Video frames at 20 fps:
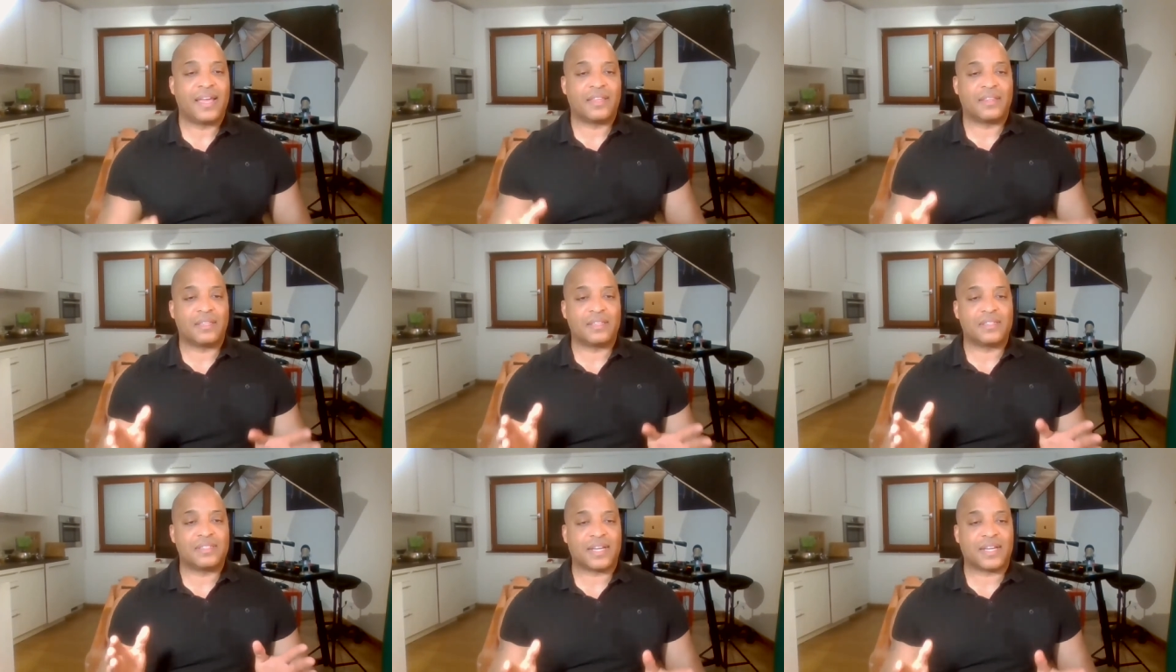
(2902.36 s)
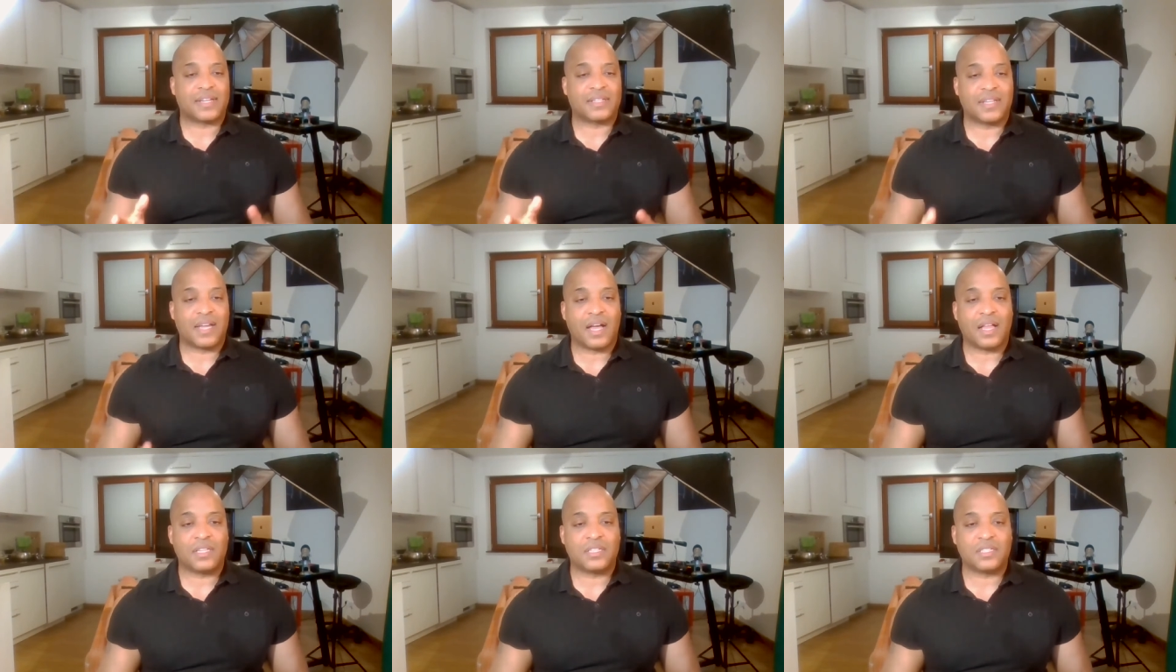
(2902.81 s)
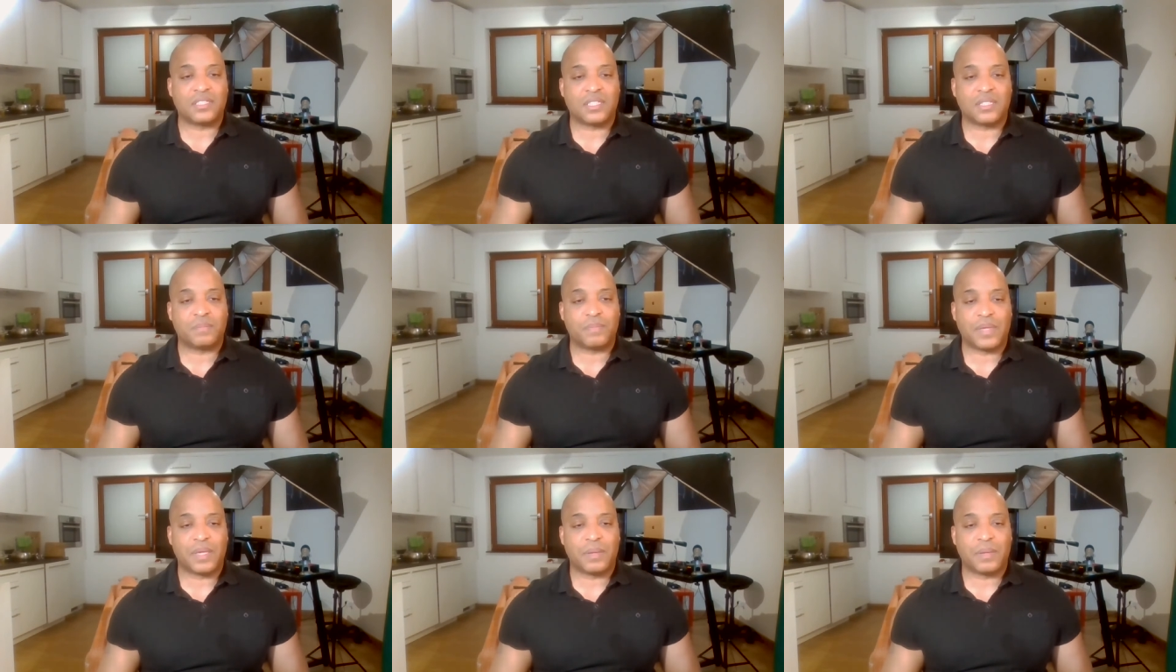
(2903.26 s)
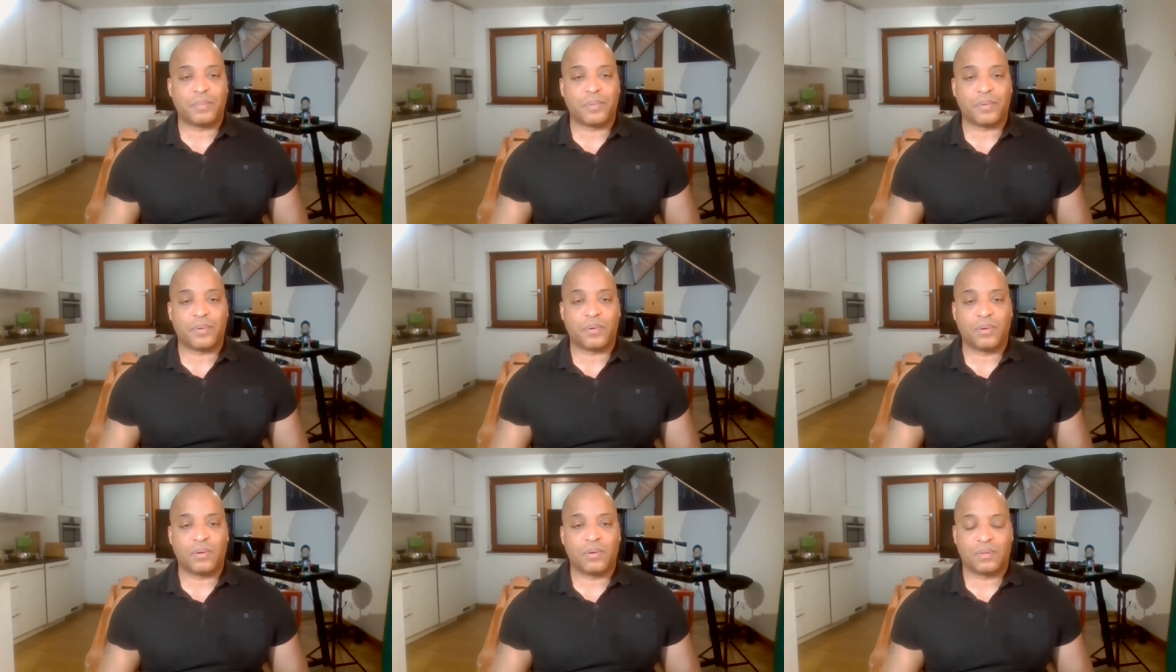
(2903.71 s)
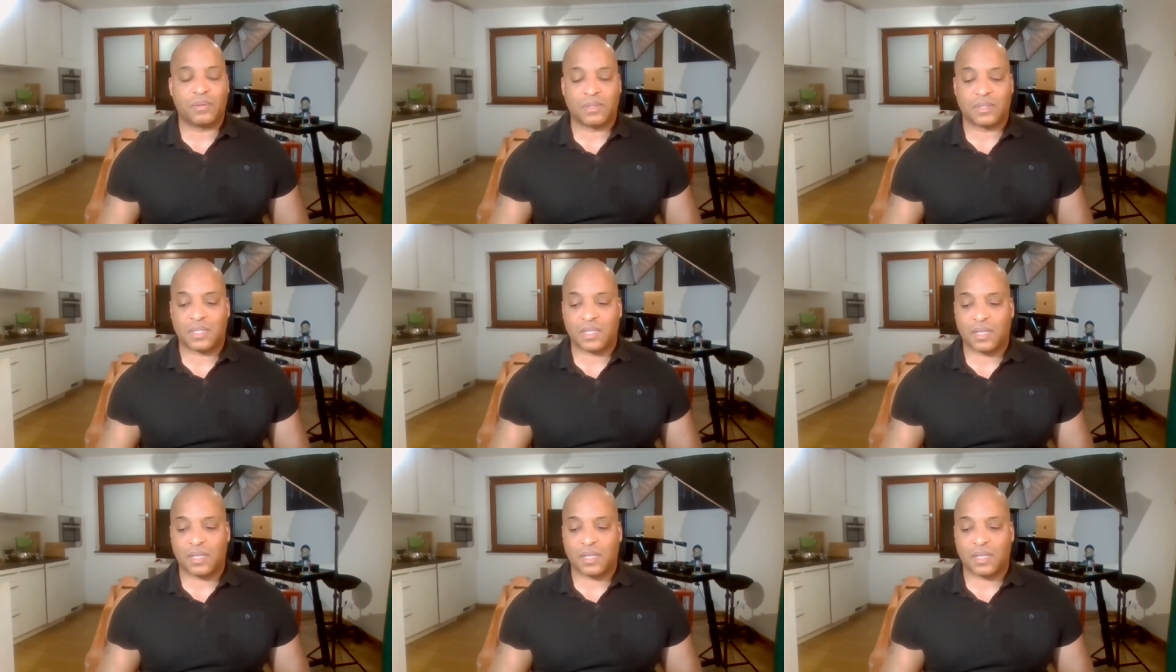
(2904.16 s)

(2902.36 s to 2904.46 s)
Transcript: and the technology people